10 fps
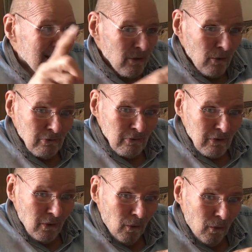go through
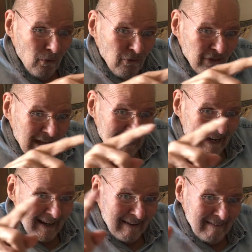the whole
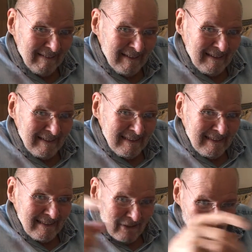thing
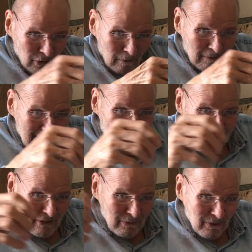to
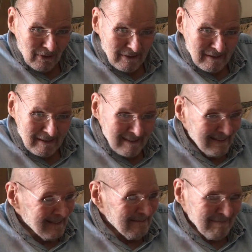normalize the words.
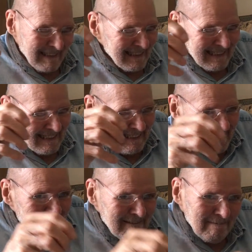They
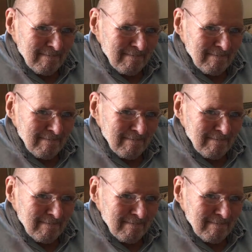didn't.